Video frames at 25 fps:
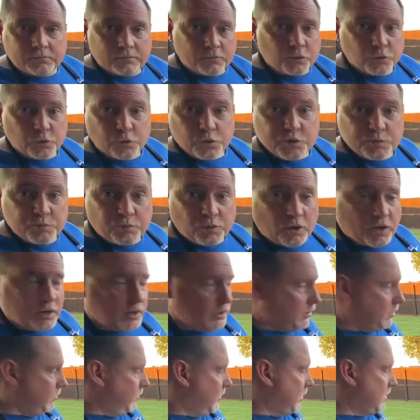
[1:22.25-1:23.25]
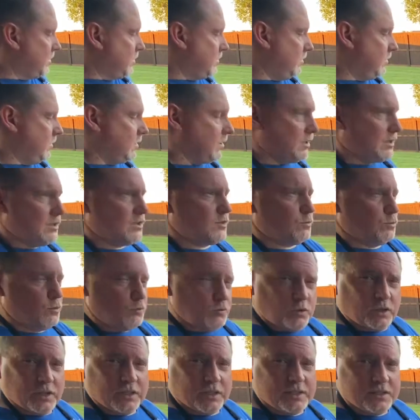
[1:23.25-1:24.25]
grill spray to make sure that this will
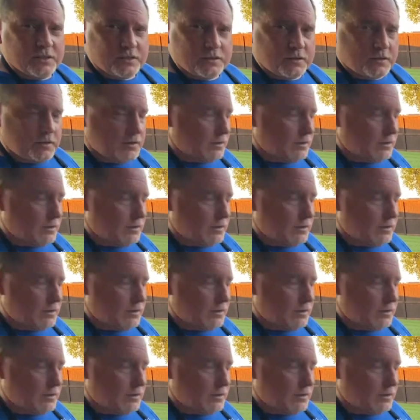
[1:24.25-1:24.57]
release.